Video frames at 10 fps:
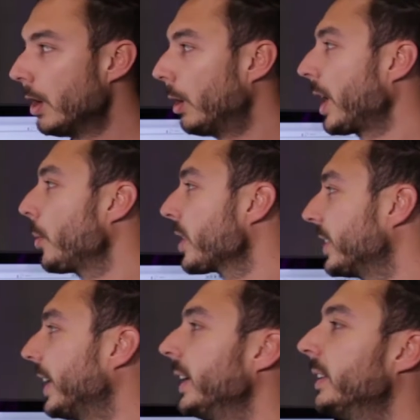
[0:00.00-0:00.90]
On our
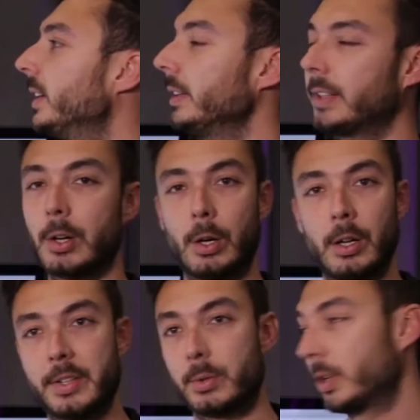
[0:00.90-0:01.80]
side, the
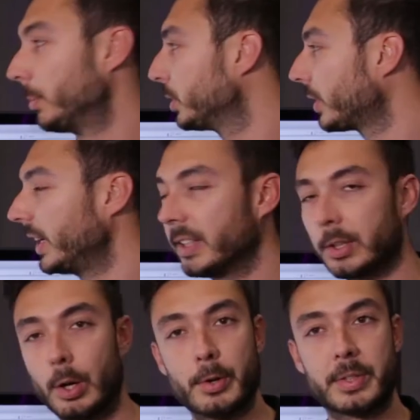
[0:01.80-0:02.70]
goal is to demonstrate that
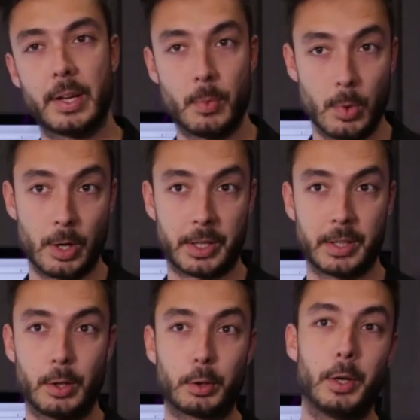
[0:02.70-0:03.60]
ONOS can
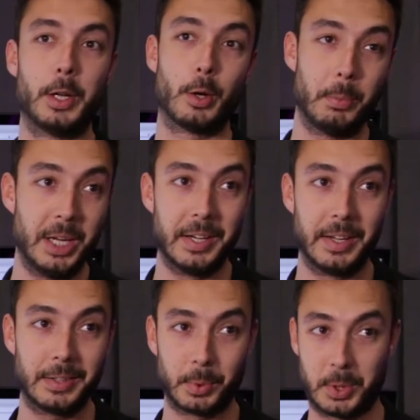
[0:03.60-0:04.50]
work not only on
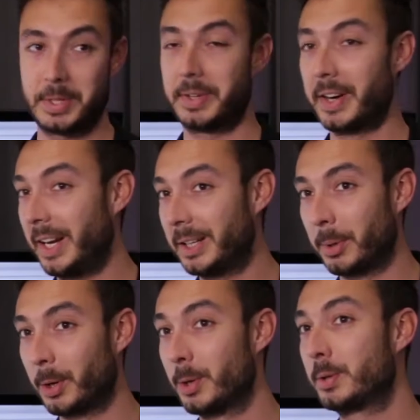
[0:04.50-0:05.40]
Mininet, which is great,
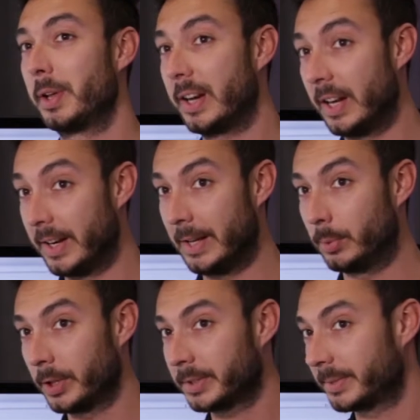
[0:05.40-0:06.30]
but also in real
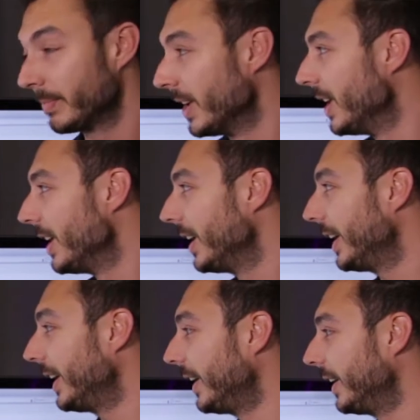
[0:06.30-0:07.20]
networks,
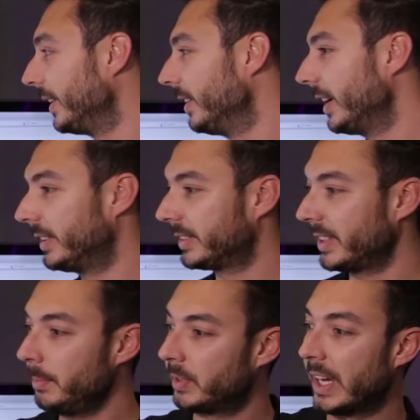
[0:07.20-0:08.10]
and at the
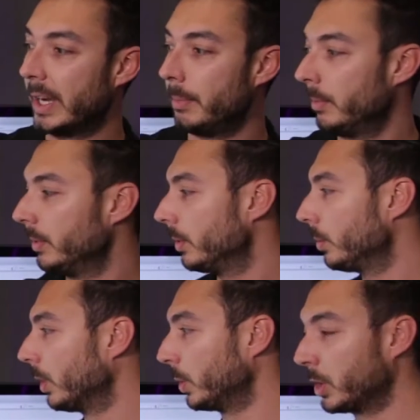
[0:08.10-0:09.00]
same time
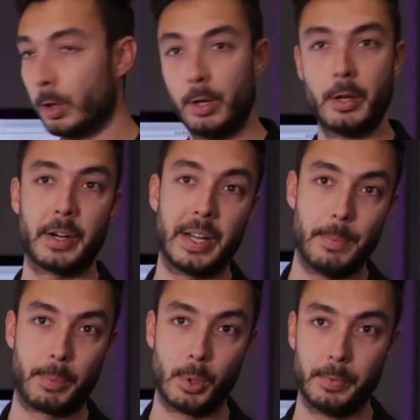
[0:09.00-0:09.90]
what we call learn and
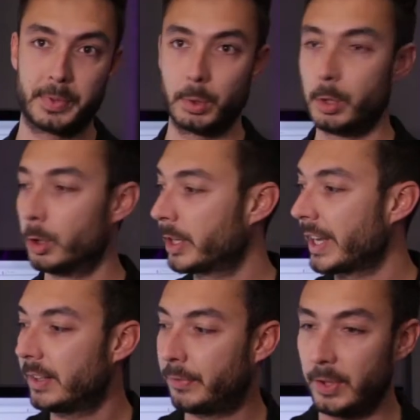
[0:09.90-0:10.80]
improve. So
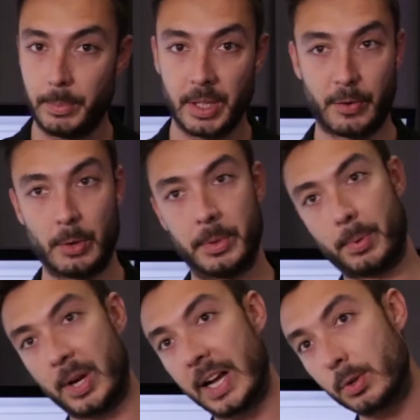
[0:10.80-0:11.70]
get the feedback from the
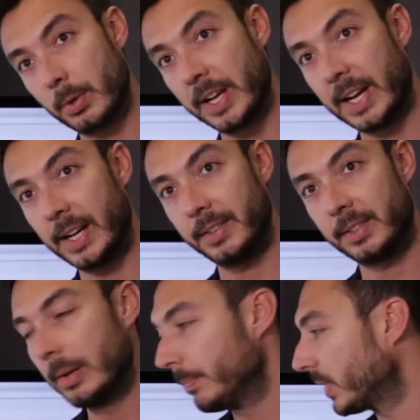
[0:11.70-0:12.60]
production guys,
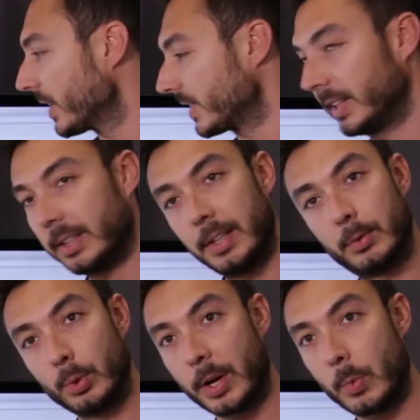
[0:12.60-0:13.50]
translate it
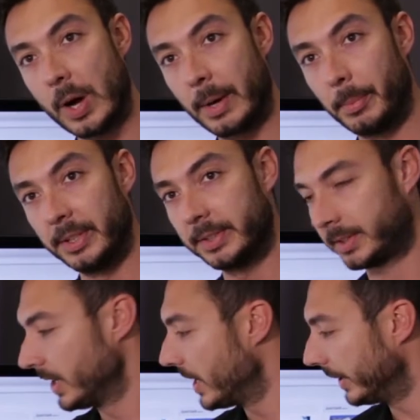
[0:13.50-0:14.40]
into
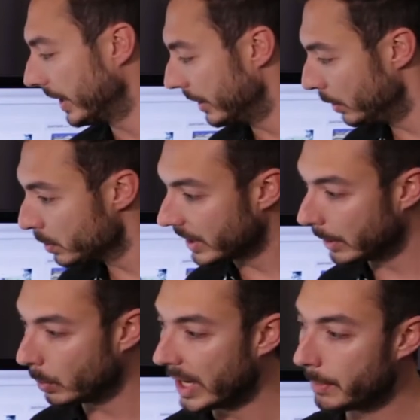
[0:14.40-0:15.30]
requirements, and then use the
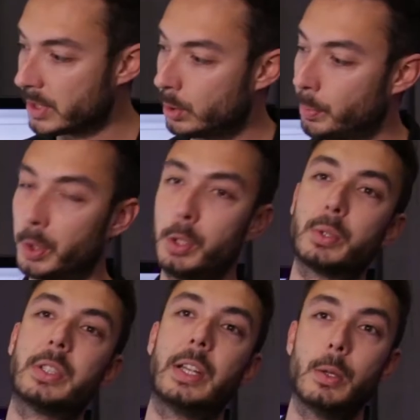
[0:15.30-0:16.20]
requirements to
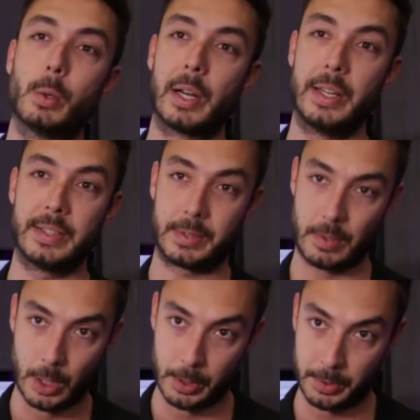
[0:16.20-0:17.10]
produce the new releases
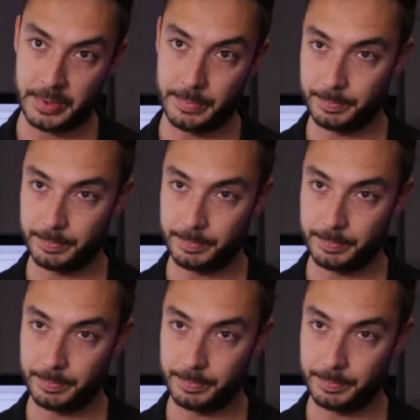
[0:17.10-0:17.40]
of ONOS.